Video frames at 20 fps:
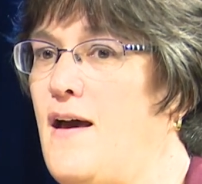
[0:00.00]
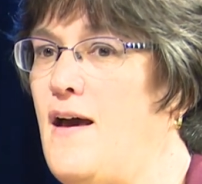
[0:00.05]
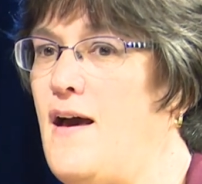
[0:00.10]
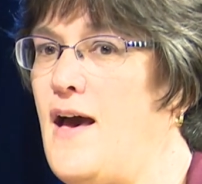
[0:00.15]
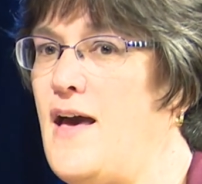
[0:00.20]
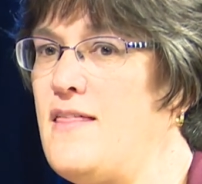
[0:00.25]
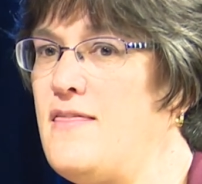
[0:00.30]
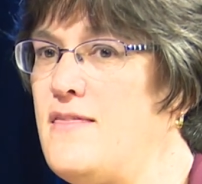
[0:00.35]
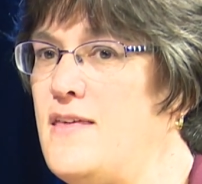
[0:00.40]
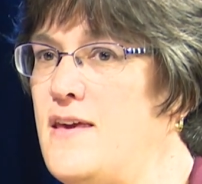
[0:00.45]

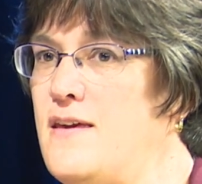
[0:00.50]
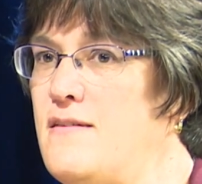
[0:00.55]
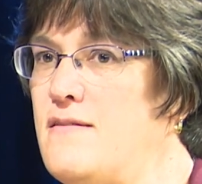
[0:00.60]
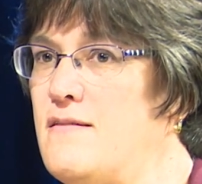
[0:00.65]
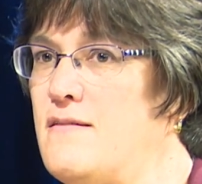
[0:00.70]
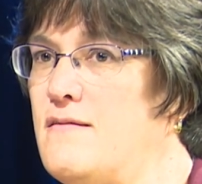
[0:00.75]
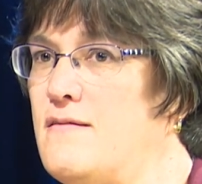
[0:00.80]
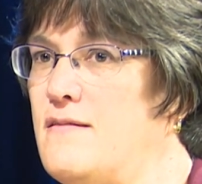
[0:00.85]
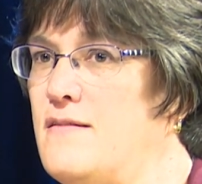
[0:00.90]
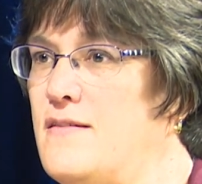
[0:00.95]
I think
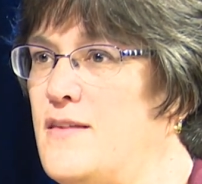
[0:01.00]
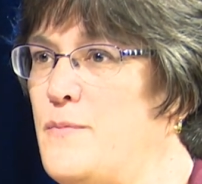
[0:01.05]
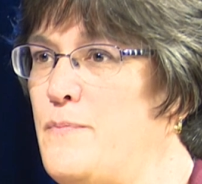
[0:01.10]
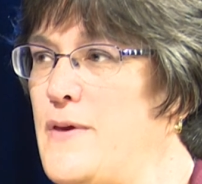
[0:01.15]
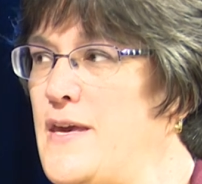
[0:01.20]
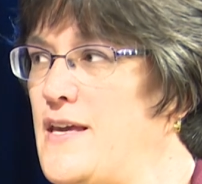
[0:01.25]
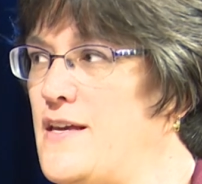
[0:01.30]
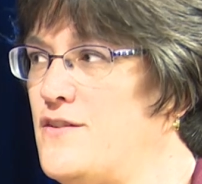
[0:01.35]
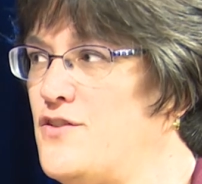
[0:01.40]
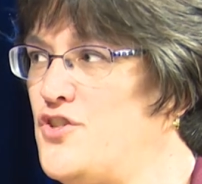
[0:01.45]
the
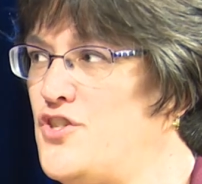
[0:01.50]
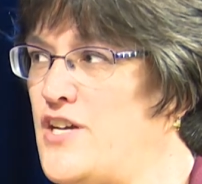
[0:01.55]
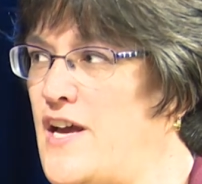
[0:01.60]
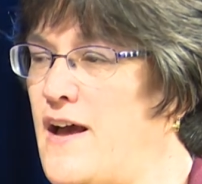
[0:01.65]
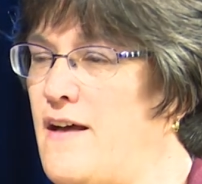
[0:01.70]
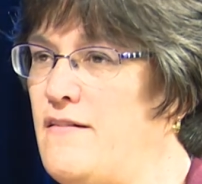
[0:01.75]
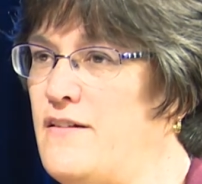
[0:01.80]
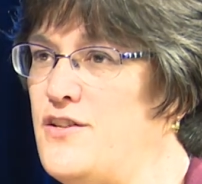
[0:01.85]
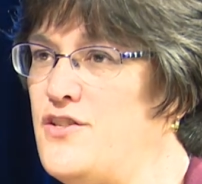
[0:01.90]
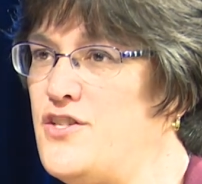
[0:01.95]
biggest
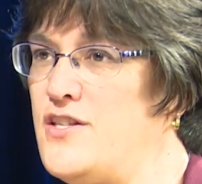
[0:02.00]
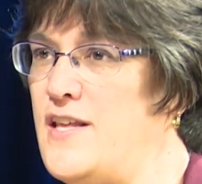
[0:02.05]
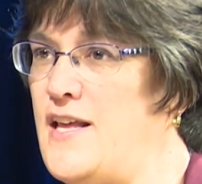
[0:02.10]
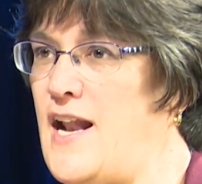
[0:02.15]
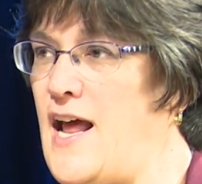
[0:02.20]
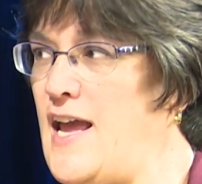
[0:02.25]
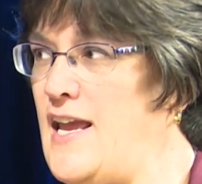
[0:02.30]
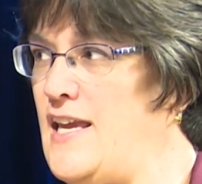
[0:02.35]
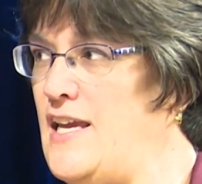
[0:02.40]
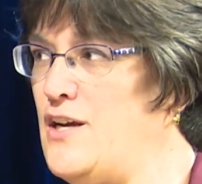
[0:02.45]
challenge that
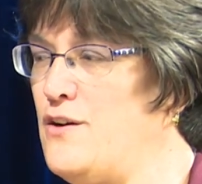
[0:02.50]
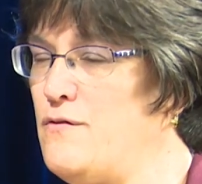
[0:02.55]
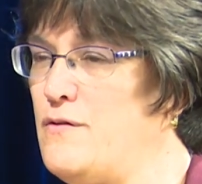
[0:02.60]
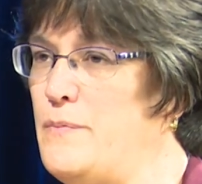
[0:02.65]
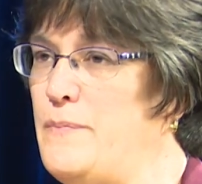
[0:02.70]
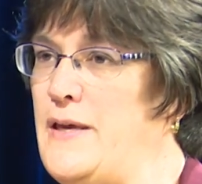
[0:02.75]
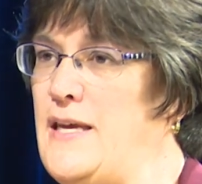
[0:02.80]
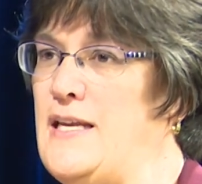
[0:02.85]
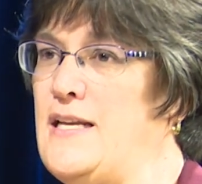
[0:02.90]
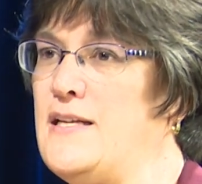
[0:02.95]
I hear
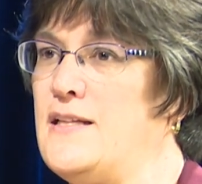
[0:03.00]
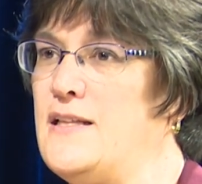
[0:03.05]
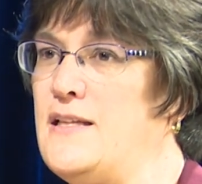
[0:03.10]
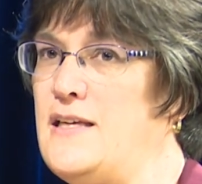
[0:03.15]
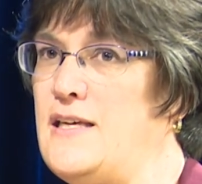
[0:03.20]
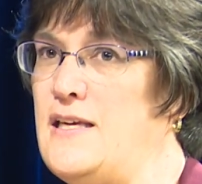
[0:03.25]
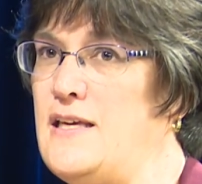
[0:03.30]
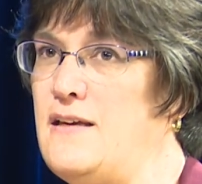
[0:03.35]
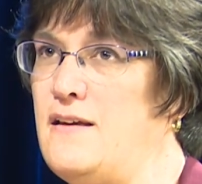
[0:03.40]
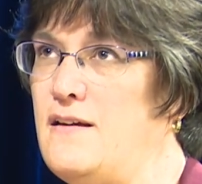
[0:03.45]

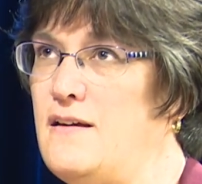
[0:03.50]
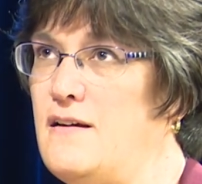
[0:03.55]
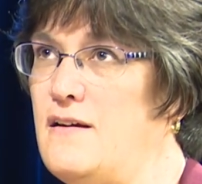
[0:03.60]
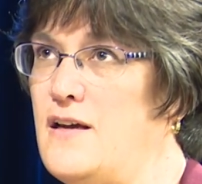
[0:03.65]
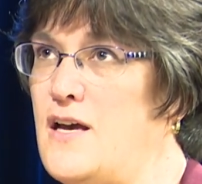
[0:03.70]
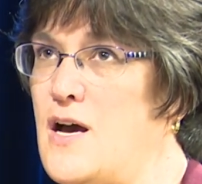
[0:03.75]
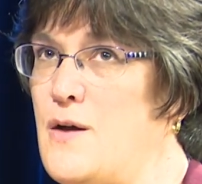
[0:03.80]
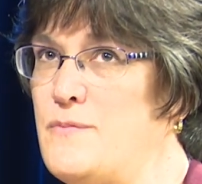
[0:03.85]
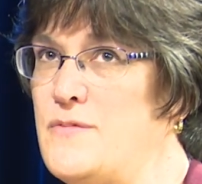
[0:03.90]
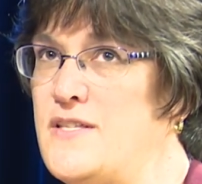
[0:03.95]
repeatedly
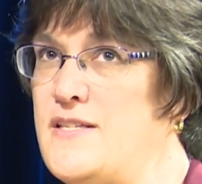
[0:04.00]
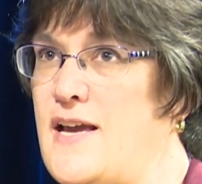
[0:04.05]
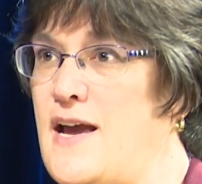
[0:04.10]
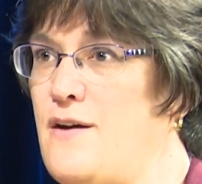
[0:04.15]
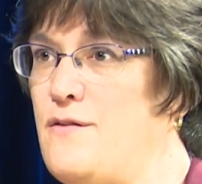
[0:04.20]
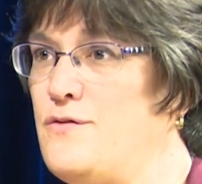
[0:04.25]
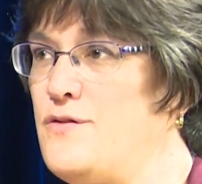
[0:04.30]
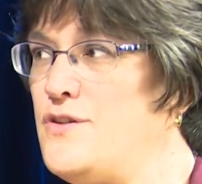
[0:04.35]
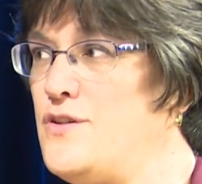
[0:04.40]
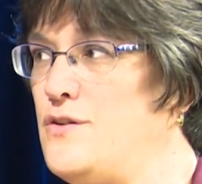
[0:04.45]
comes
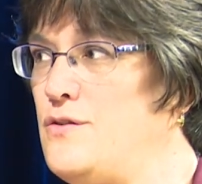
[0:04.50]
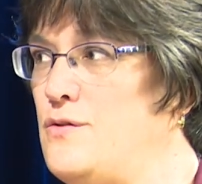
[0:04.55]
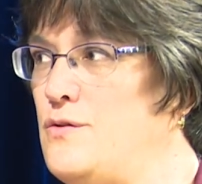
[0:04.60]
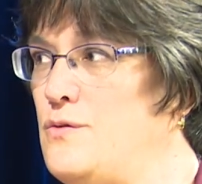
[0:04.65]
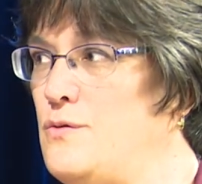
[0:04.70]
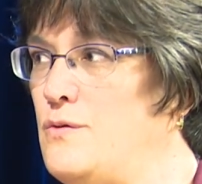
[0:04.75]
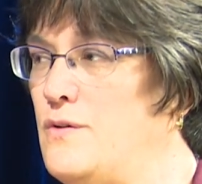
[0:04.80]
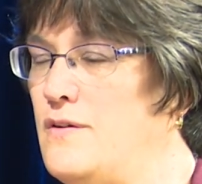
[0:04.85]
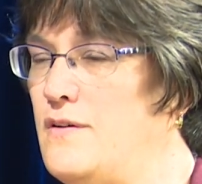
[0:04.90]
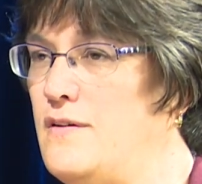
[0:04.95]
down
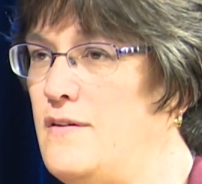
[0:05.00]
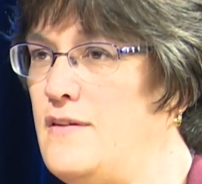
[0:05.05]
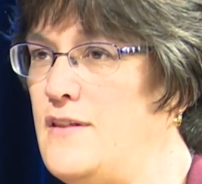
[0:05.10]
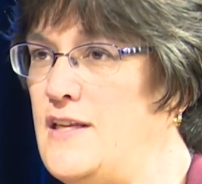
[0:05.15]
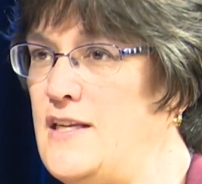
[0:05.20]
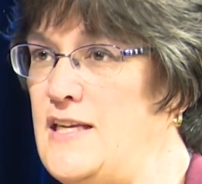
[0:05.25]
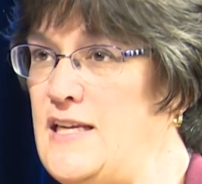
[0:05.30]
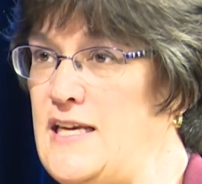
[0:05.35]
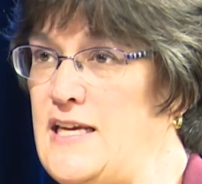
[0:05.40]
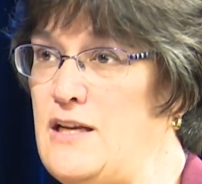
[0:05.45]
to the
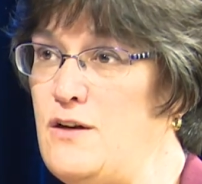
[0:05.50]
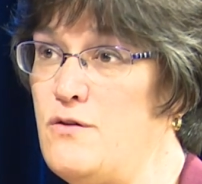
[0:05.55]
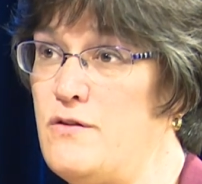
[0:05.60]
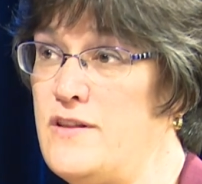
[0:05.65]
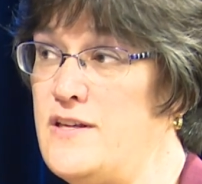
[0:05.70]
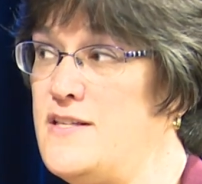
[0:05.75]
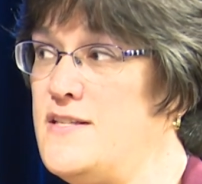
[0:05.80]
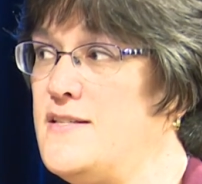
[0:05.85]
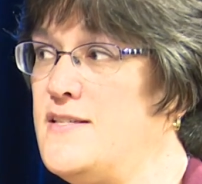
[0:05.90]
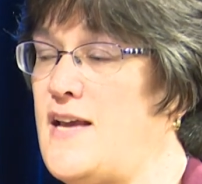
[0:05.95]
need or
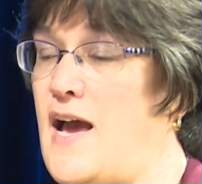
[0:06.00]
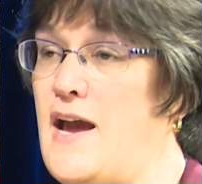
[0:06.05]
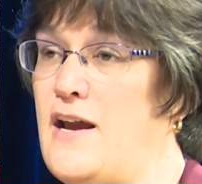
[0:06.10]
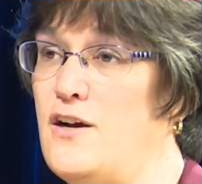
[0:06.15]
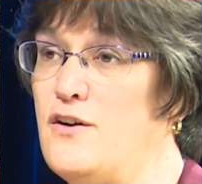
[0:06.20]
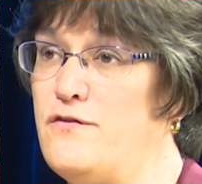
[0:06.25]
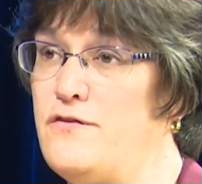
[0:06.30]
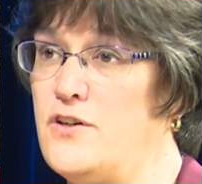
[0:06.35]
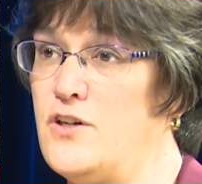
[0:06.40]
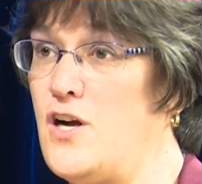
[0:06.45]
the
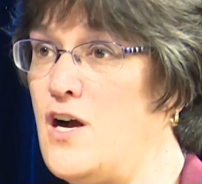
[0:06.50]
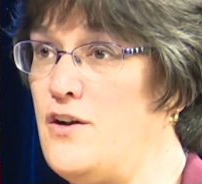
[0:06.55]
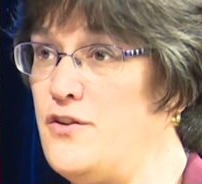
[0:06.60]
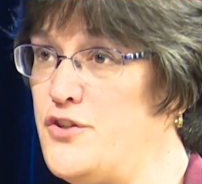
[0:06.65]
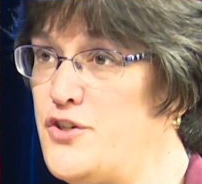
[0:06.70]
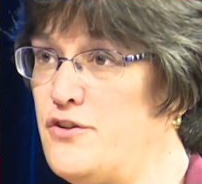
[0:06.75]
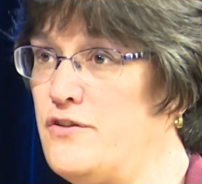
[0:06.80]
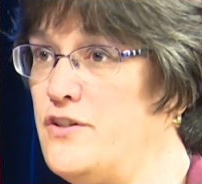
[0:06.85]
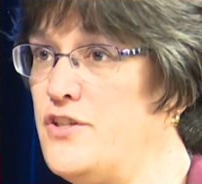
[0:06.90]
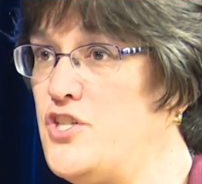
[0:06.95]
desire for
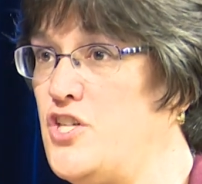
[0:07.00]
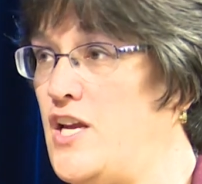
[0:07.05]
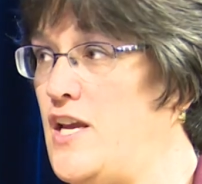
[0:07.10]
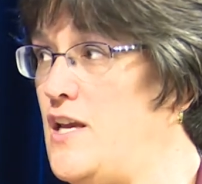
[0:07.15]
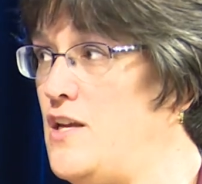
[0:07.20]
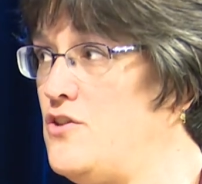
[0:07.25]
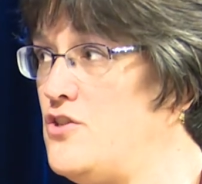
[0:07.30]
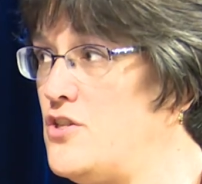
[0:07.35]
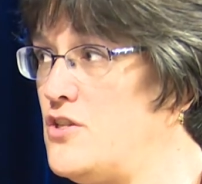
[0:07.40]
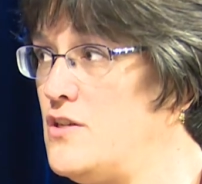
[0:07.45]
cultural
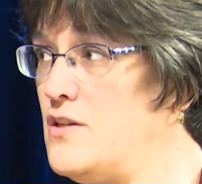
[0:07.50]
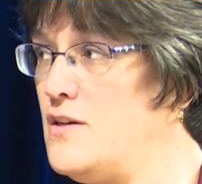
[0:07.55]
change.